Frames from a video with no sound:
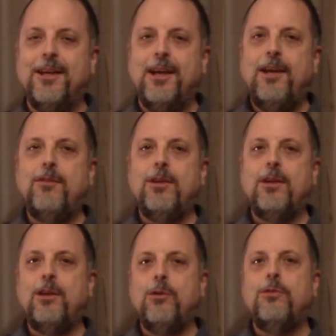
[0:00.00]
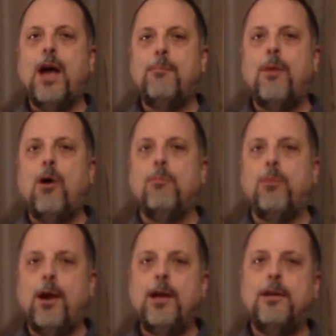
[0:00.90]
Even the cues I bought
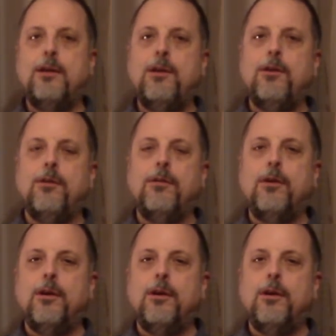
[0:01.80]
brand new